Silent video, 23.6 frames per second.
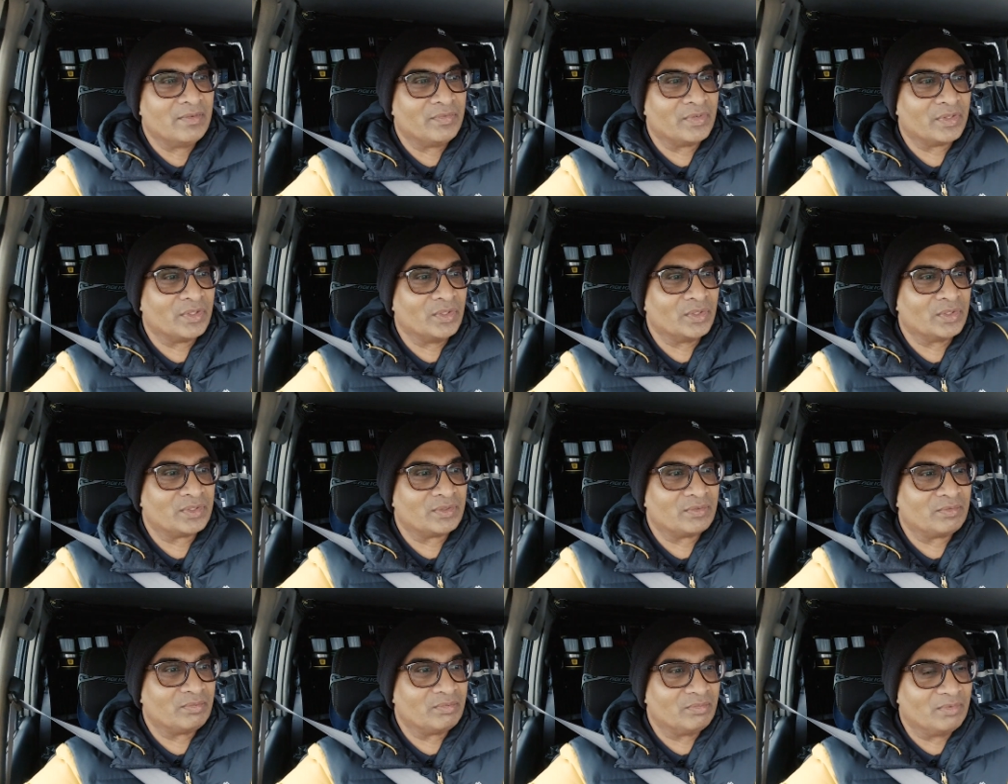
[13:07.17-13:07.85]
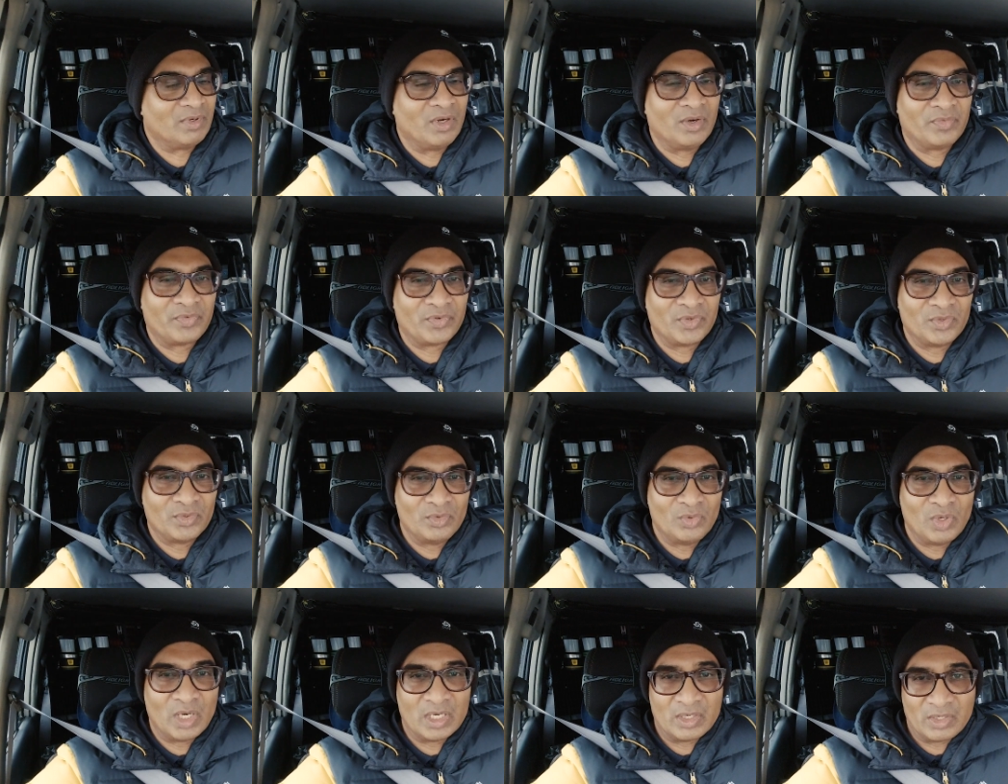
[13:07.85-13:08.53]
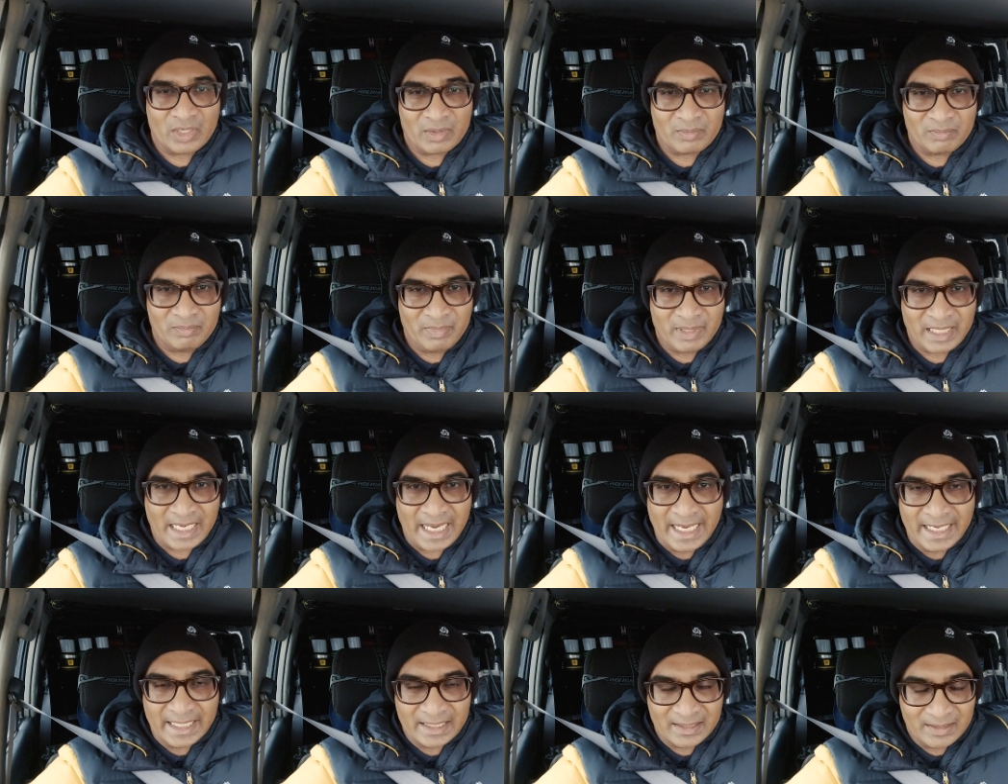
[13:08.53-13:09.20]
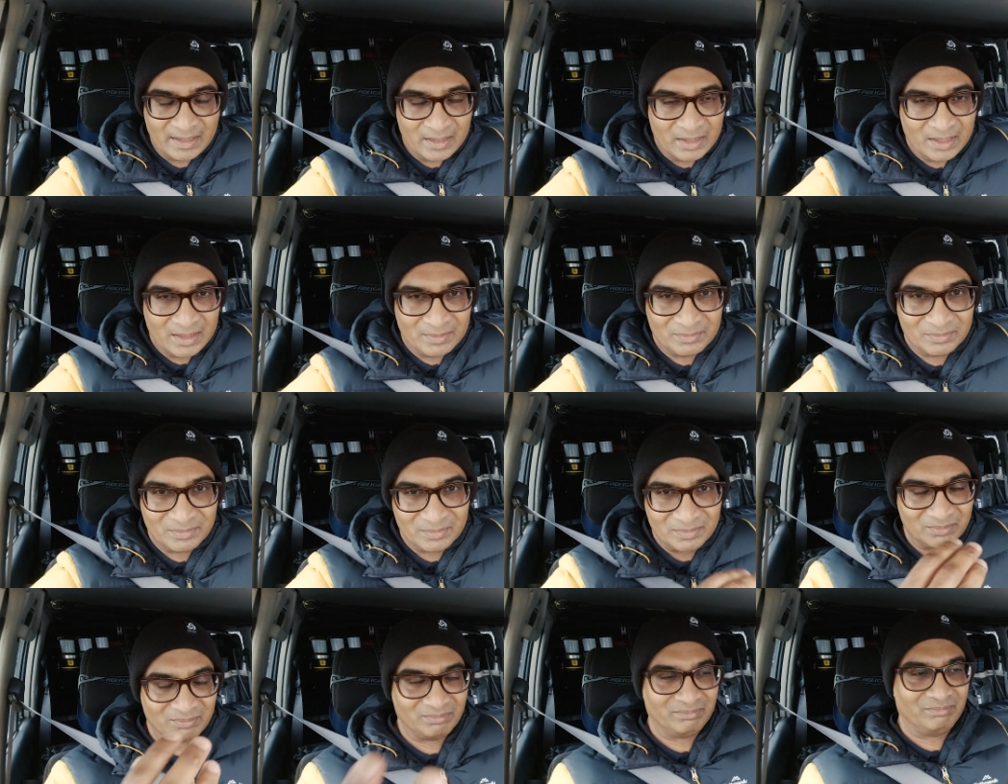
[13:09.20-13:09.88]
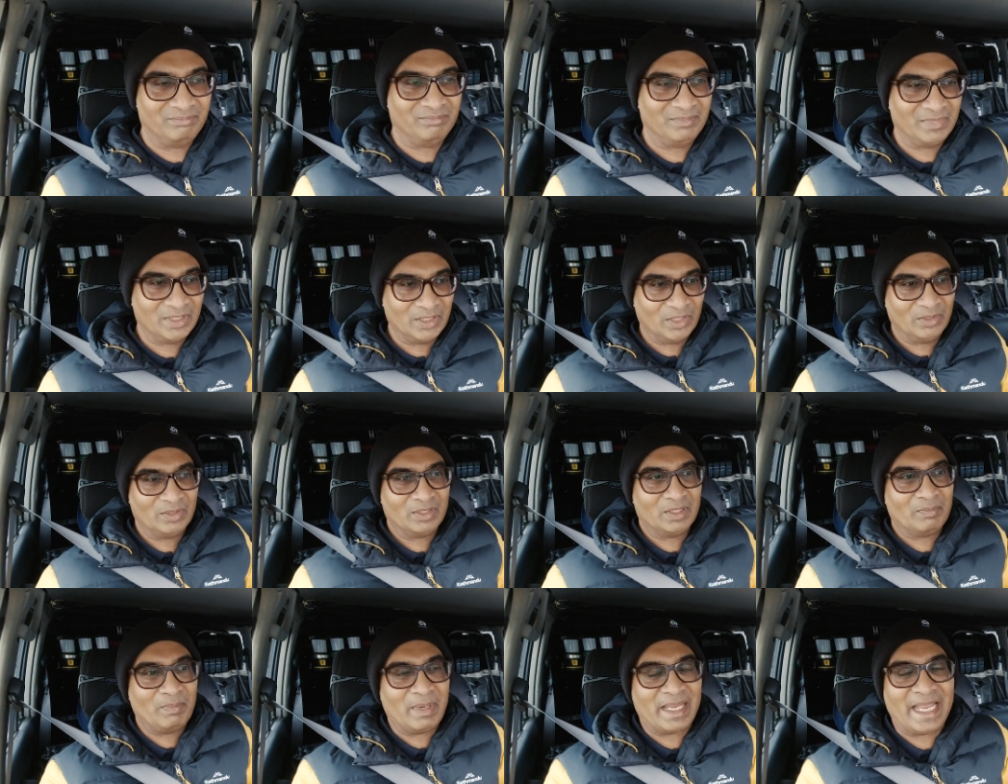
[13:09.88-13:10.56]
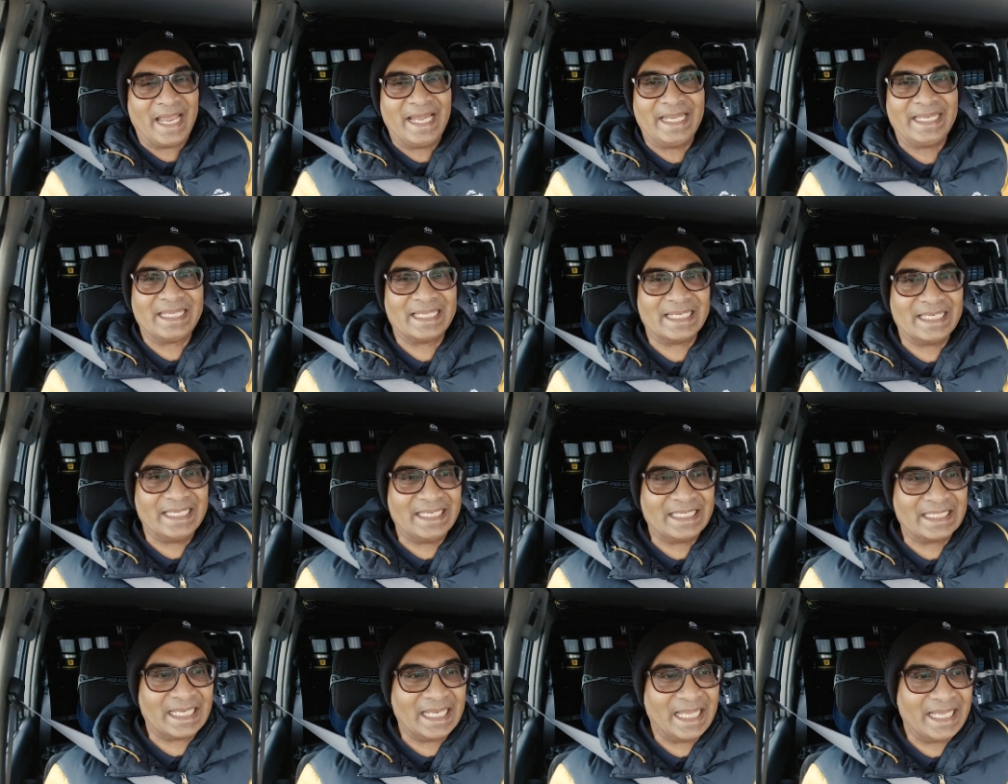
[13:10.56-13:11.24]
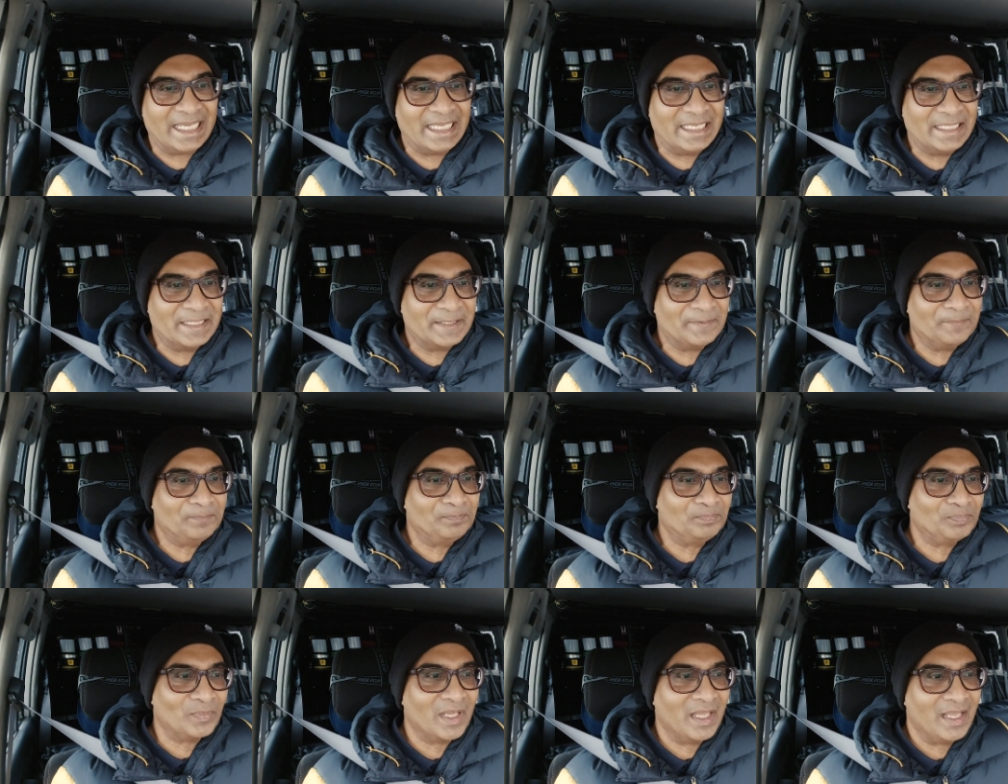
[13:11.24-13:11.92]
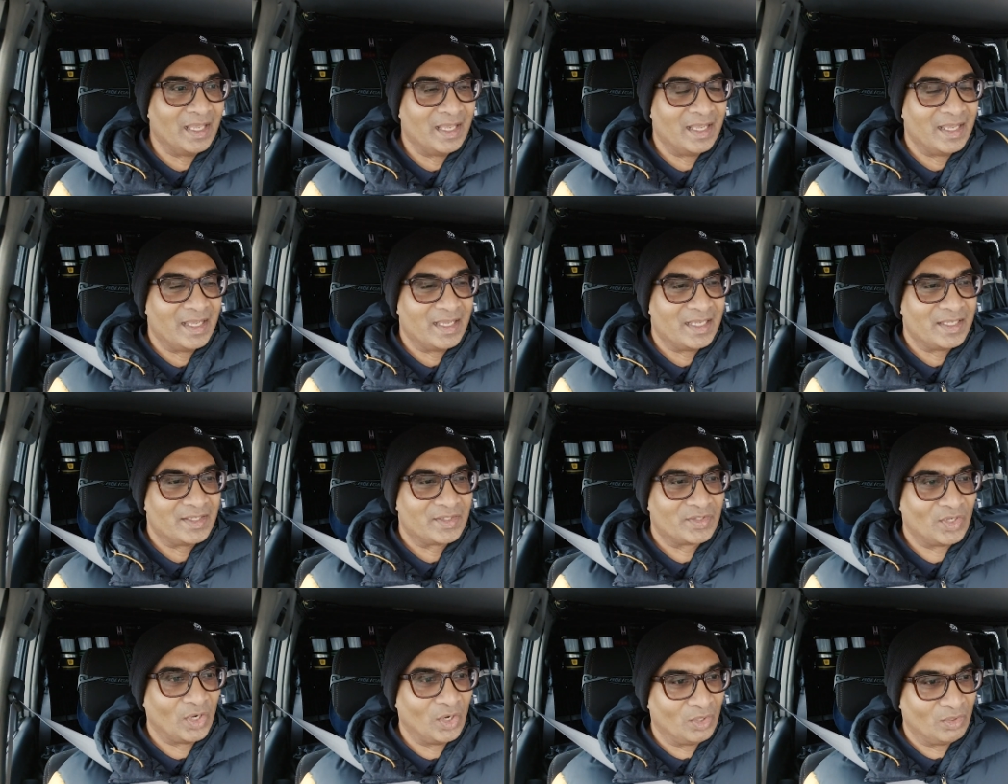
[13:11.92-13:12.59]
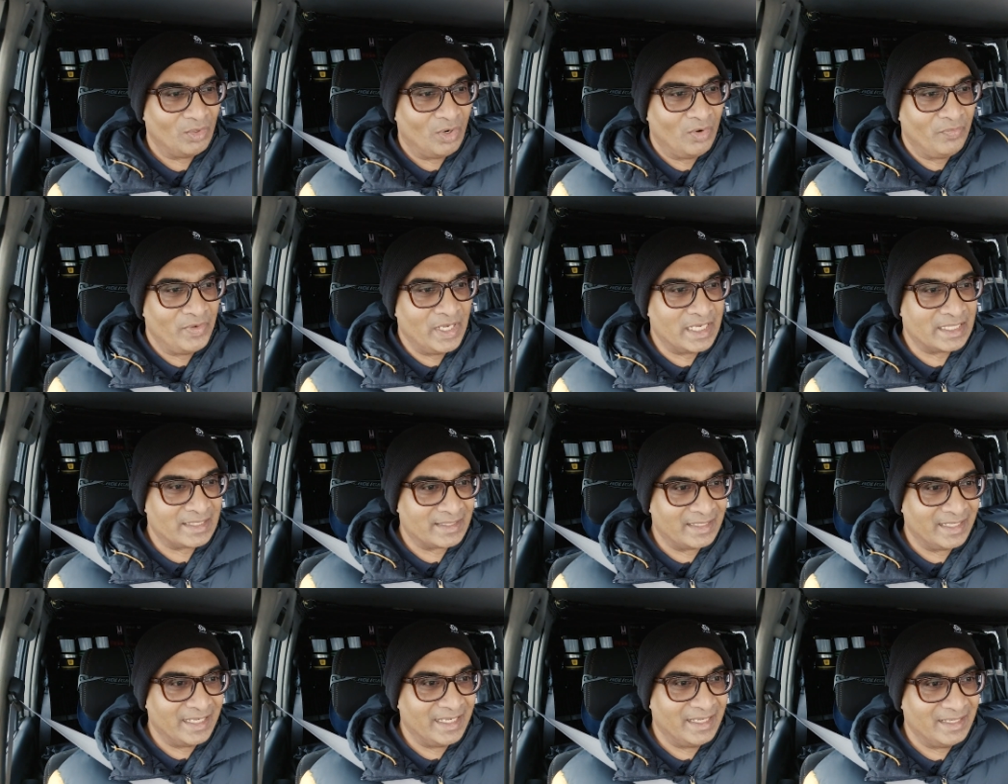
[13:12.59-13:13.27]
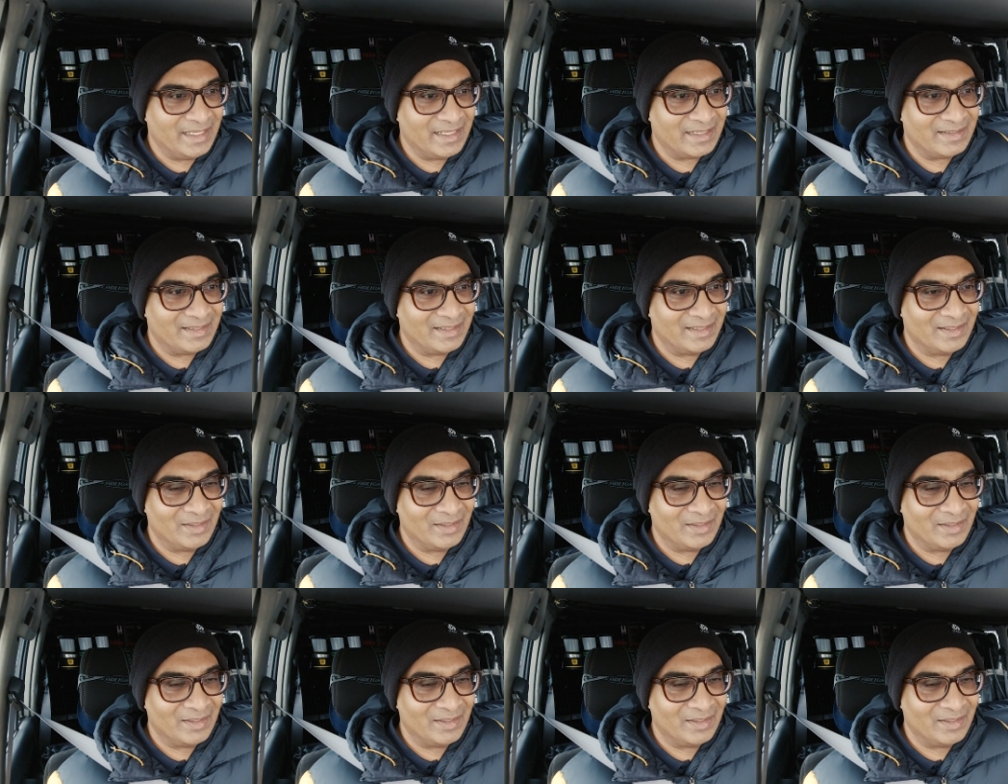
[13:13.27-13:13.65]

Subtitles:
for those of you who are not not mechanically inclined. So obviously,